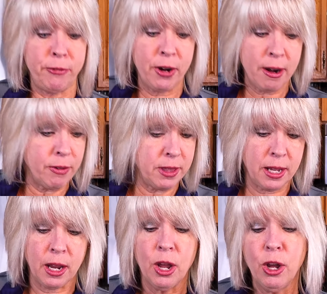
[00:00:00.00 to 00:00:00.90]
for
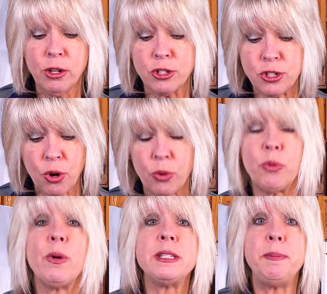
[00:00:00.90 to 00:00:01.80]
everything. So
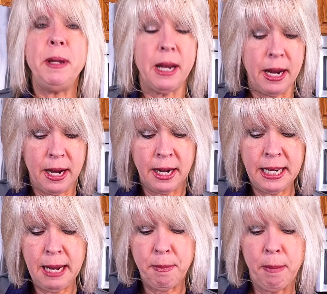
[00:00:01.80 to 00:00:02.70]
the recipe I
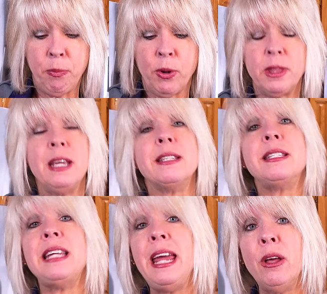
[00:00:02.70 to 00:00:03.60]
came up with
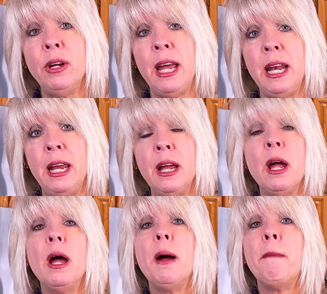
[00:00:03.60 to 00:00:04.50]
is tailgating
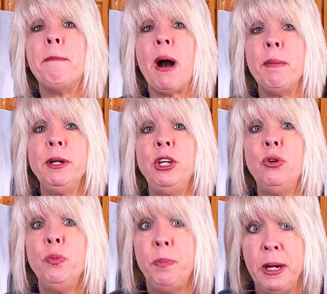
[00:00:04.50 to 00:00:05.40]

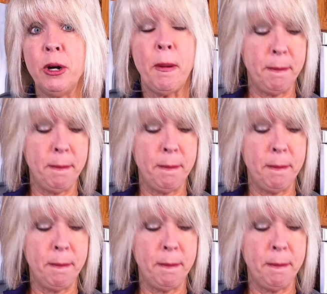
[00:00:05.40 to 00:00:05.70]
barbecue beer